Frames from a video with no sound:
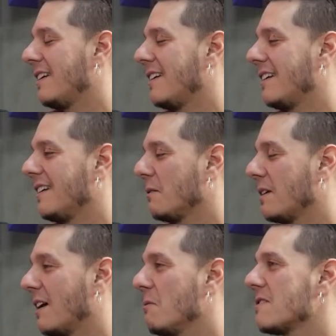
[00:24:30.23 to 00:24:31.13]
when
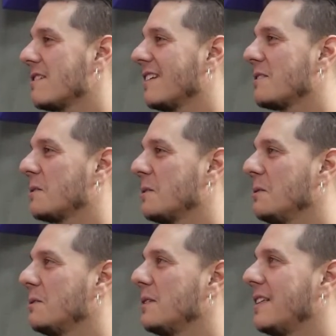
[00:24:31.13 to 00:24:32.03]
I was at
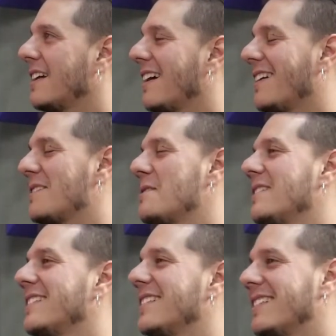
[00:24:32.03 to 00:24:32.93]
school, we had
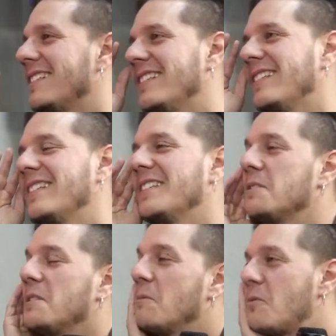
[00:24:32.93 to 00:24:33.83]

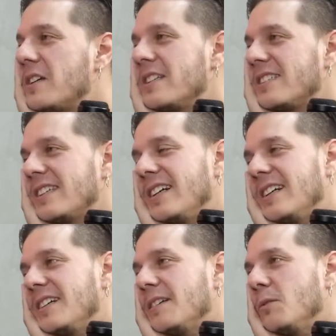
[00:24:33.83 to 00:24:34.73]
some friends.
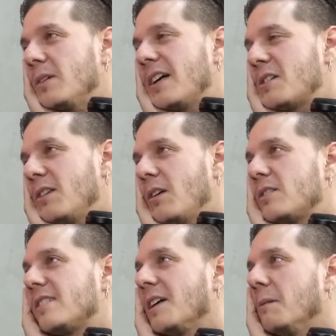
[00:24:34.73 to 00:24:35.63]
Actually, not
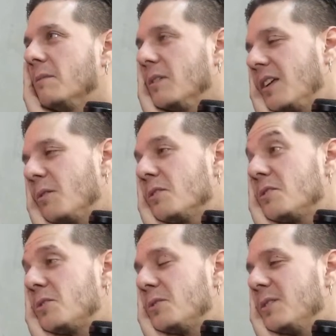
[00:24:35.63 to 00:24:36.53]
some. There were
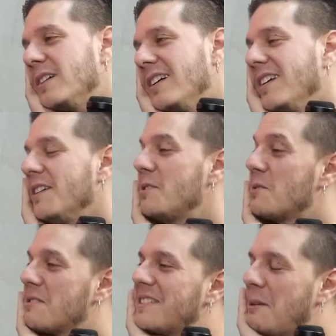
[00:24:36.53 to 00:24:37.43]
two
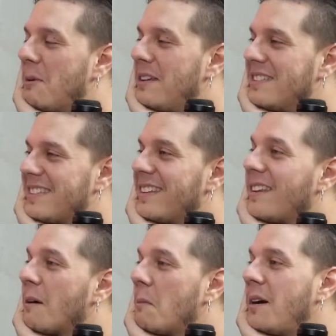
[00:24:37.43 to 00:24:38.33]
siblings.
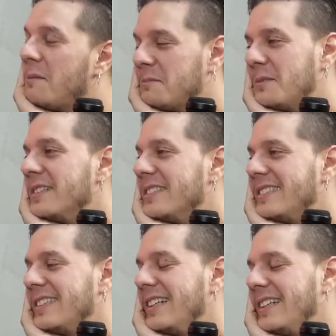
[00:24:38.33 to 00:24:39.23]
Their mom was
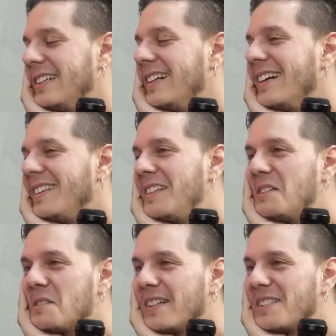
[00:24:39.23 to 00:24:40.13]
a
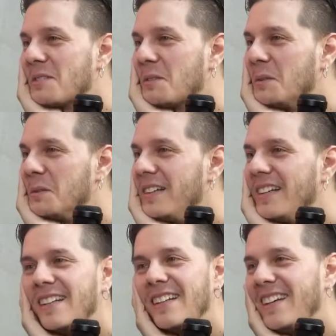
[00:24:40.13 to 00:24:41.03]
teacher at school,
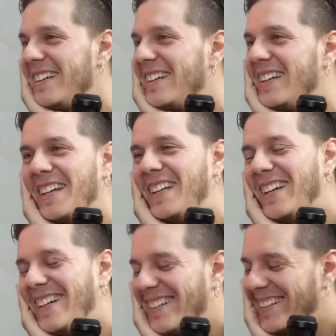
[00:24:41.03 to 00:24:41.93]
and
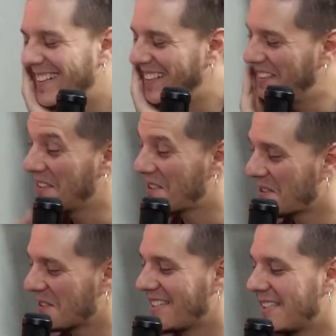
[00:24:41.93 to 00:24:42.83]
I used to
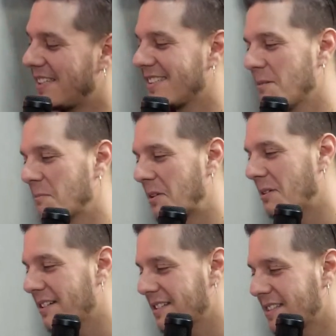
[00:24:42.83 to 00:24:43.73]
tease them a
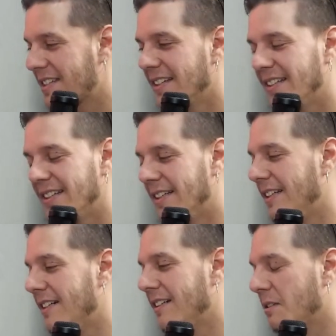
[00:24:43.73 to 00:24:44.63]
lot.
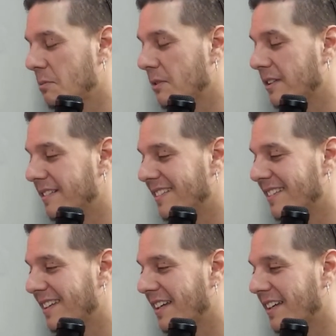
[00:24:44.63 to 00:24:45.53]
Oh boy, like.